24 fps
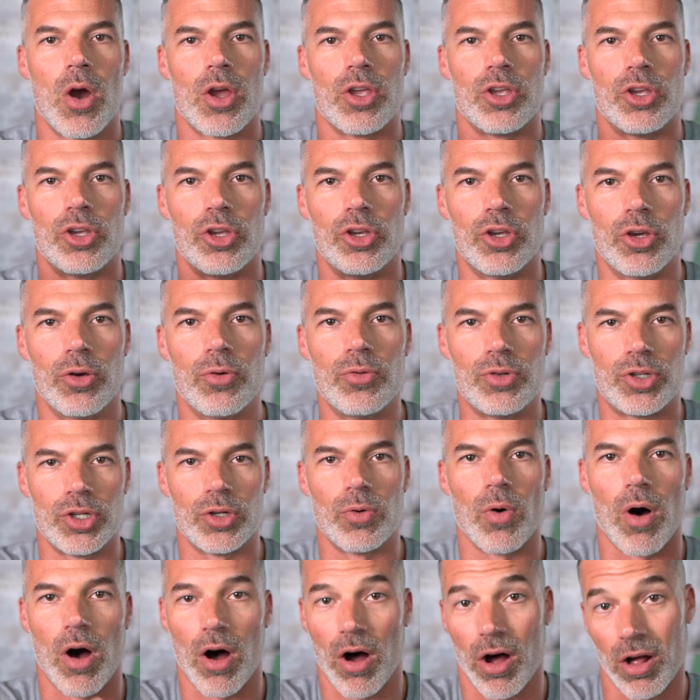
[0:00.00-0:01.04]
You
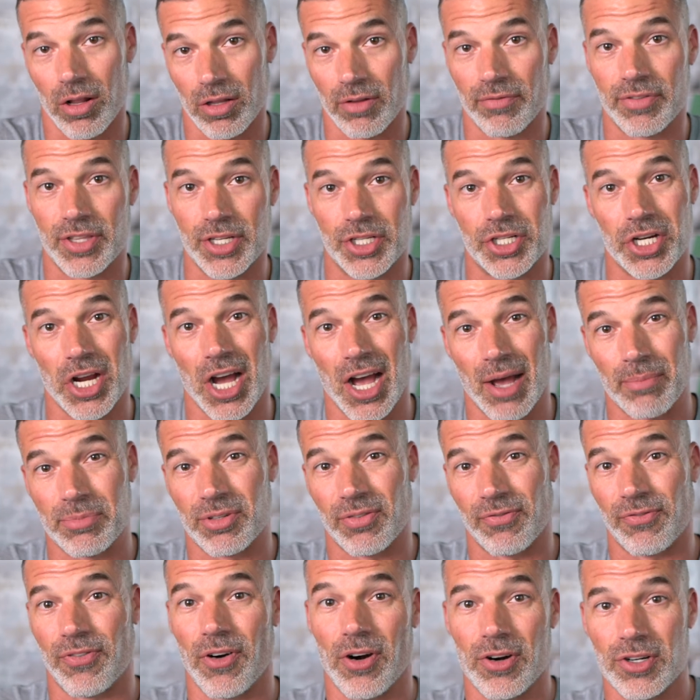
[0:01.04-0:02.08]
do all of the jobs
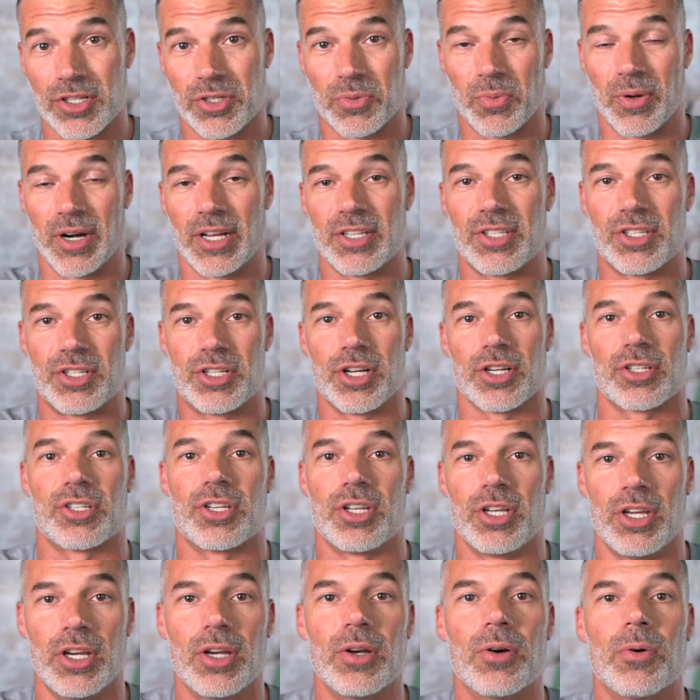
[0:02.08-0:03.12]
first when it's just
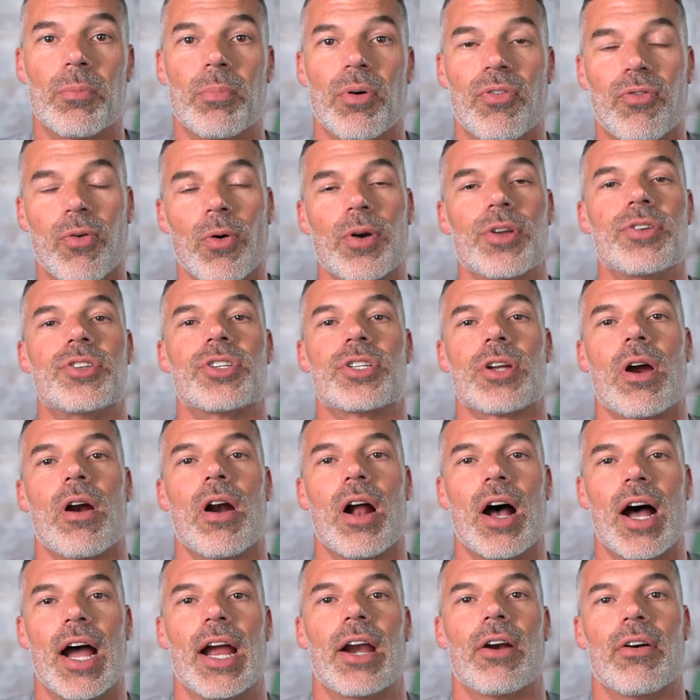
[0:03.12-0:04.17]
you before you start
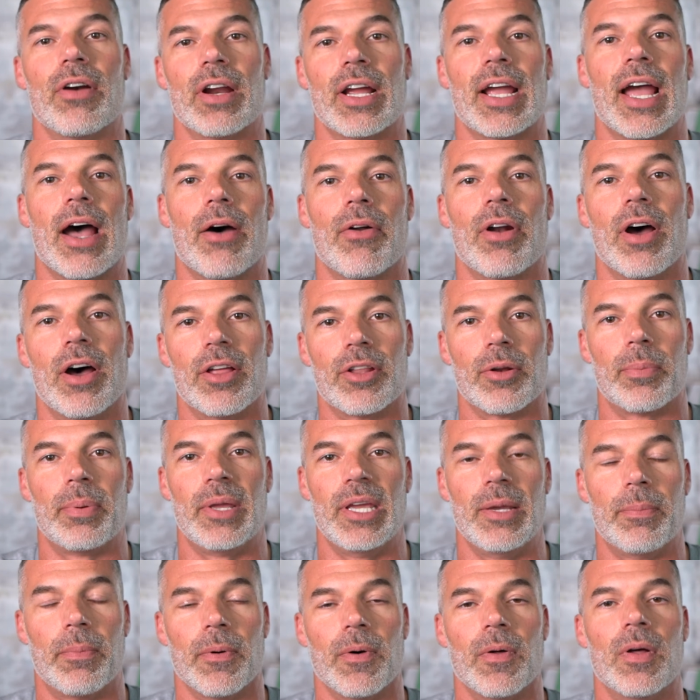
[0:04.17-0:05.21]
hiring out other
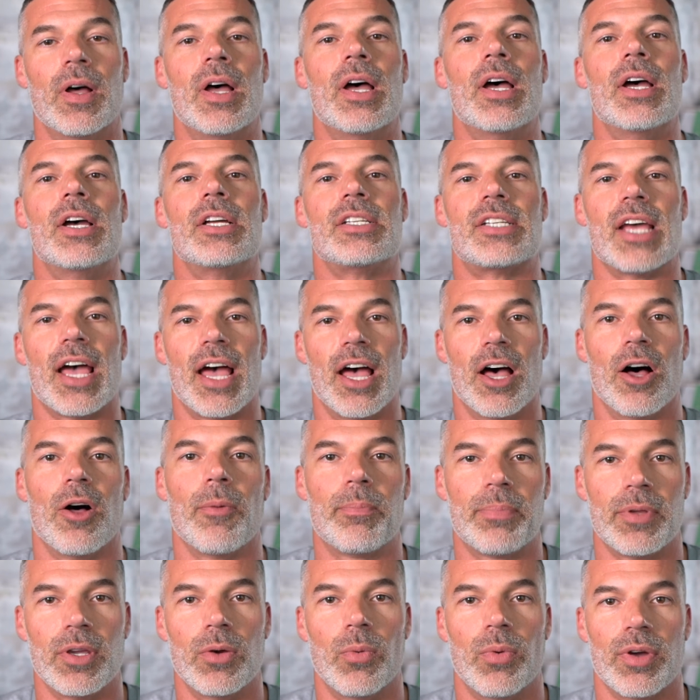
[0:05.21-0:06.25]
people to
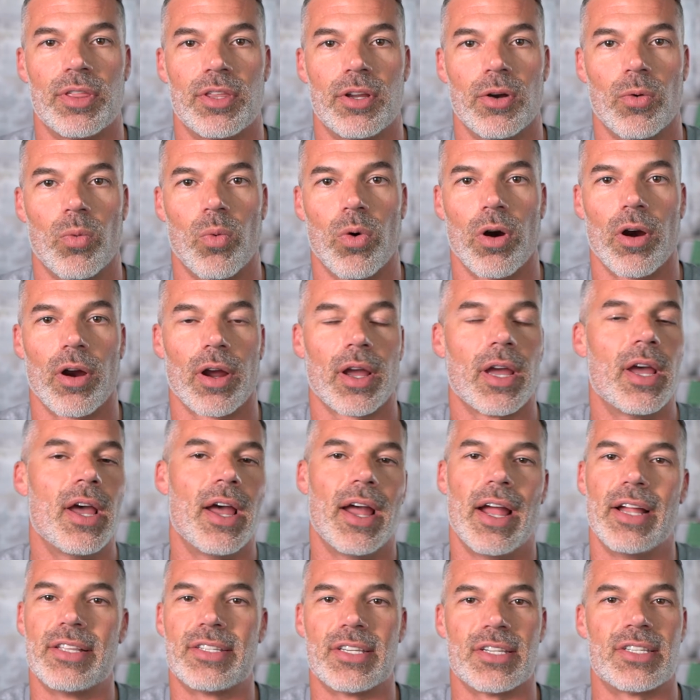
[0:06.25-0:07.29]
help you with your work.
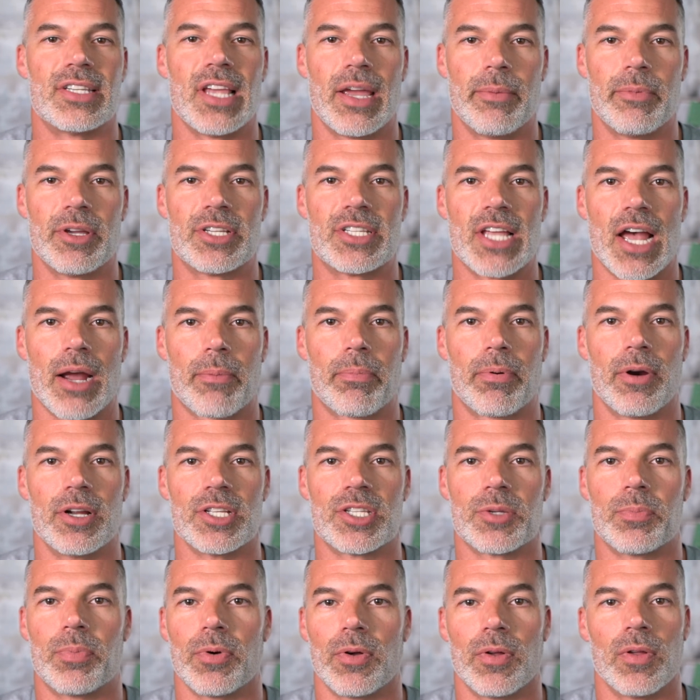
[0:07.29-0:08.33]
It's the same exact
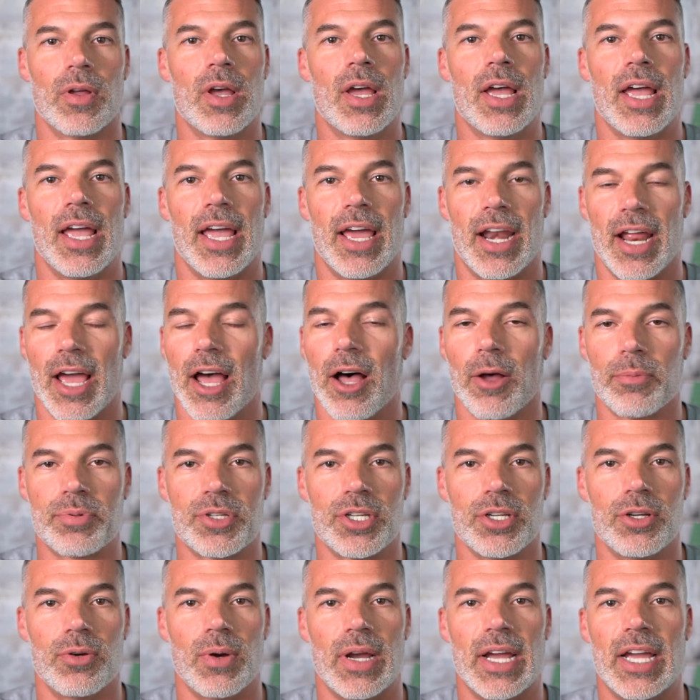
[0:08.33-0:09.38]
principle. It helps
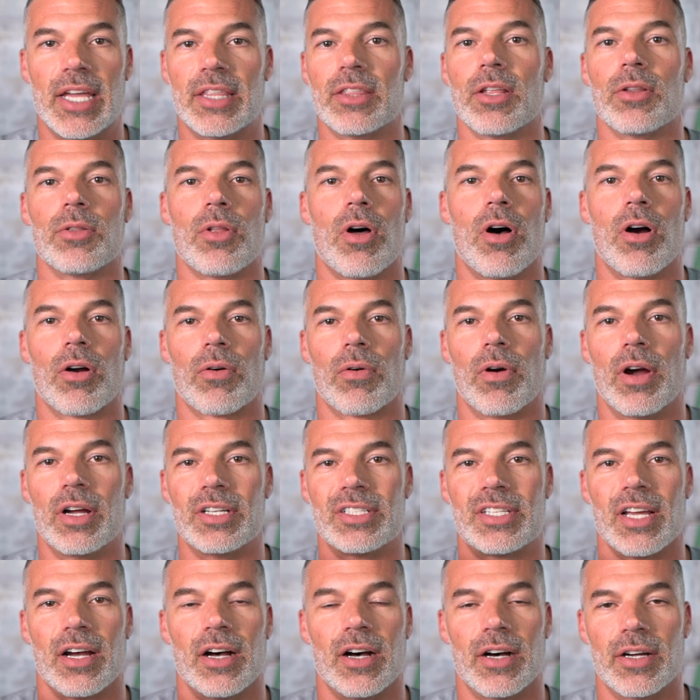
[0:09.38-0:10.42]
you in the long run
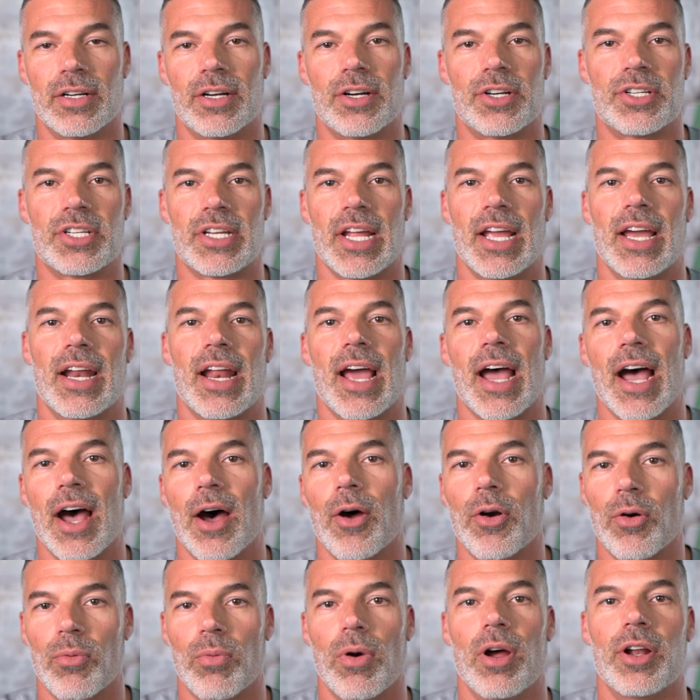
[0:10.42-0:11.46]
to understand
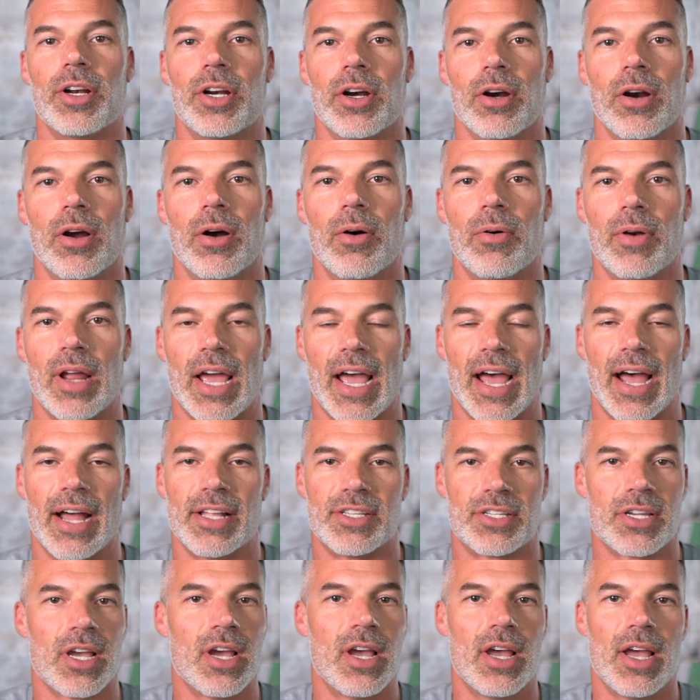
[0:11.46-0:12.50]
how to run your own
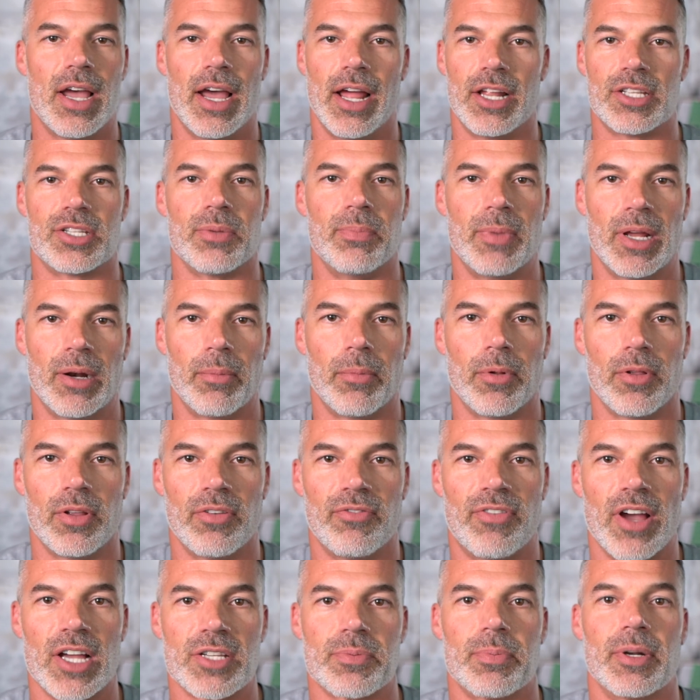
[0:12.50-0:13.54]
ads, and it's a minimal
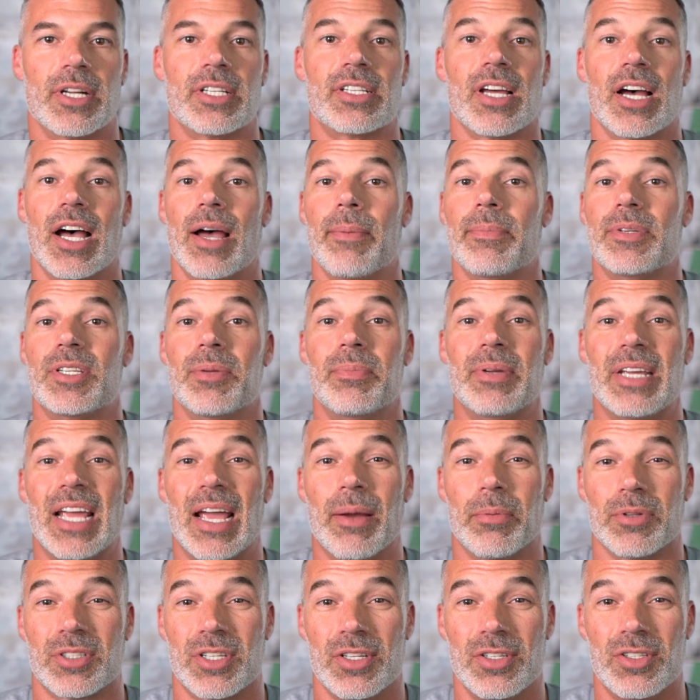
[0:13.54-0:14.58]
investment of time to be
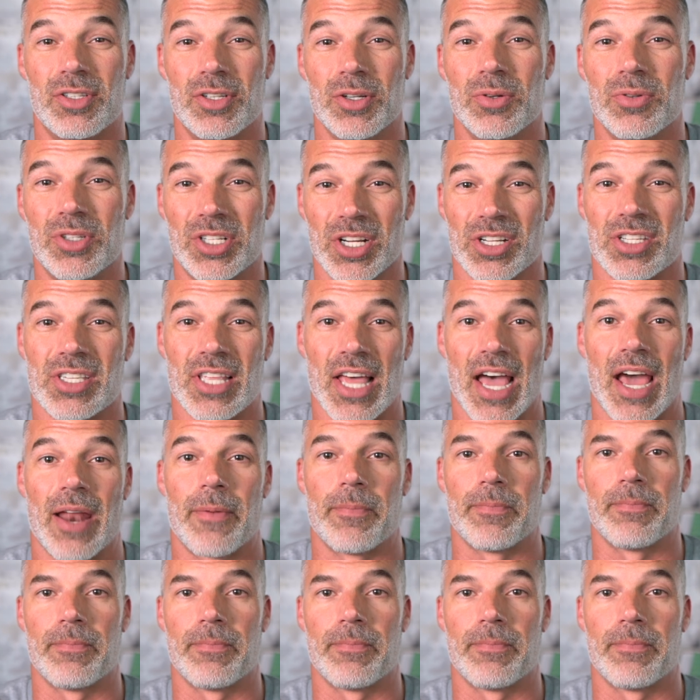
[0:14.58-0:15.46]
able to do just that.